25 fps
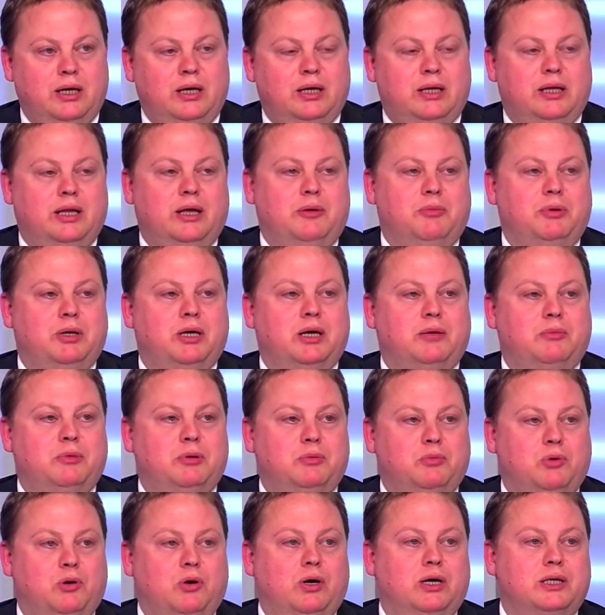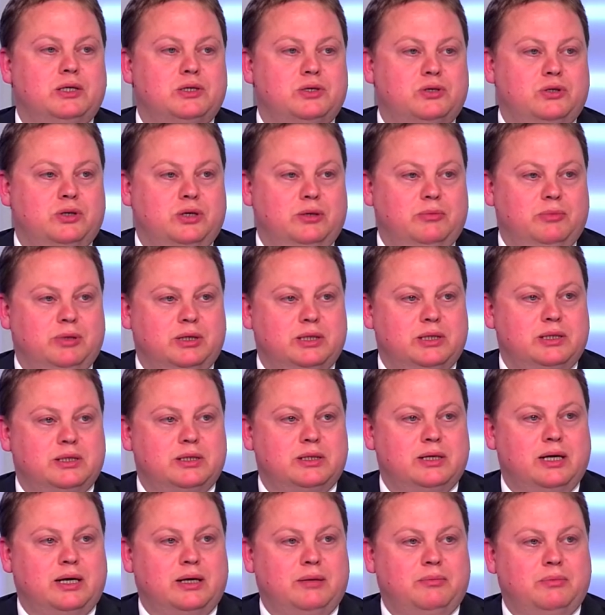they're becoming more
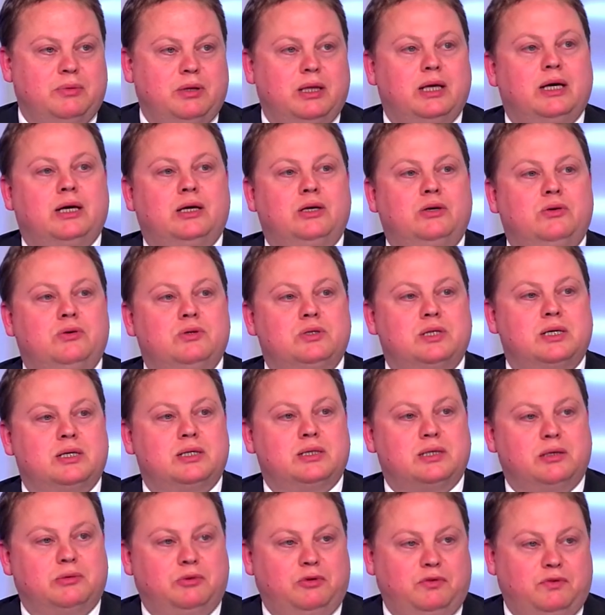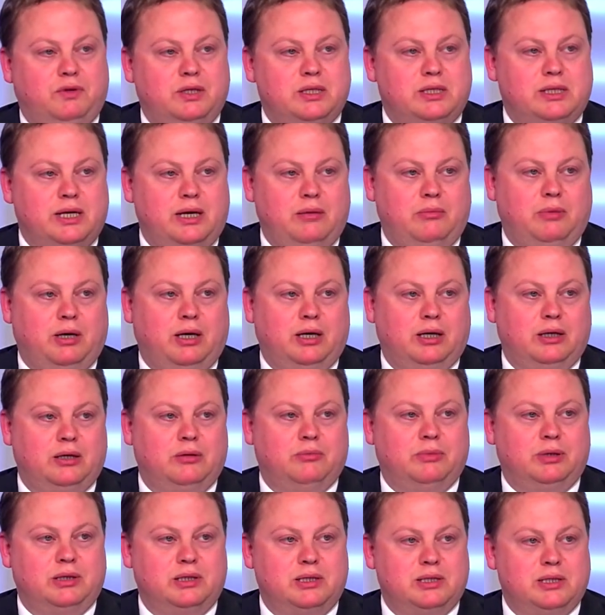extremist, um, they're using some of the same
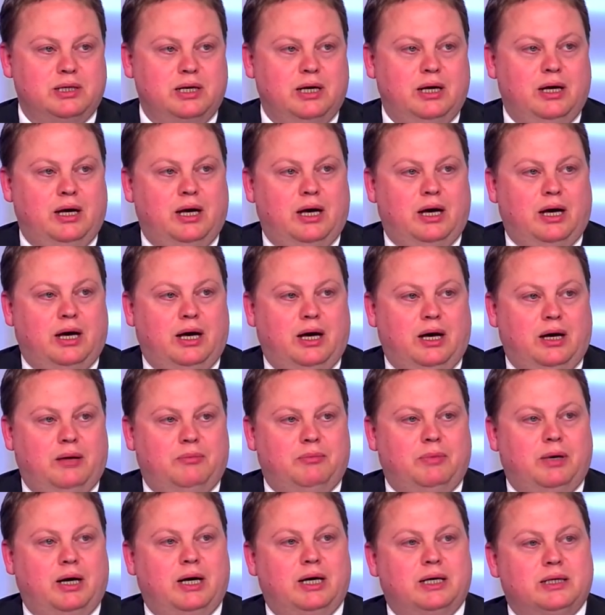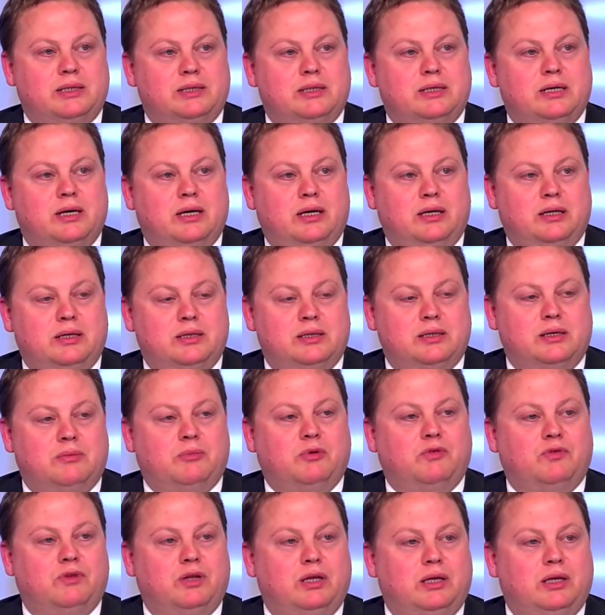arguments um, as uh, some
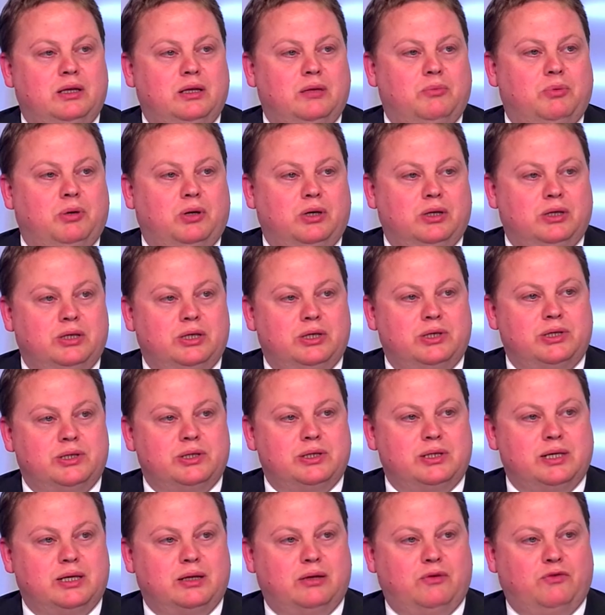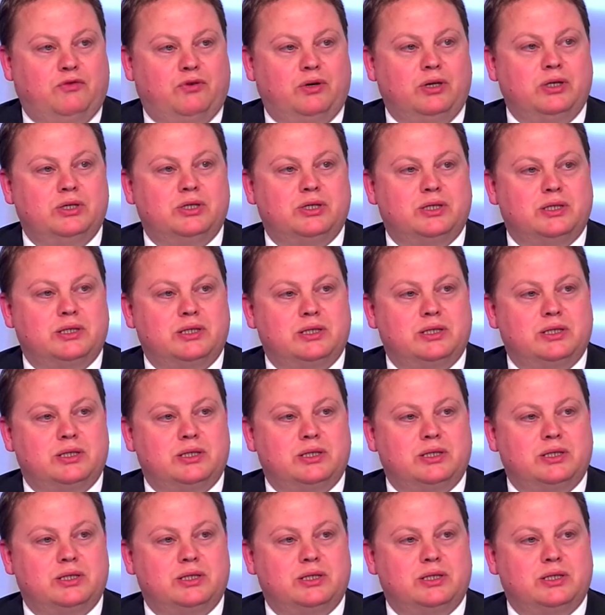of the, politicians at the fringes.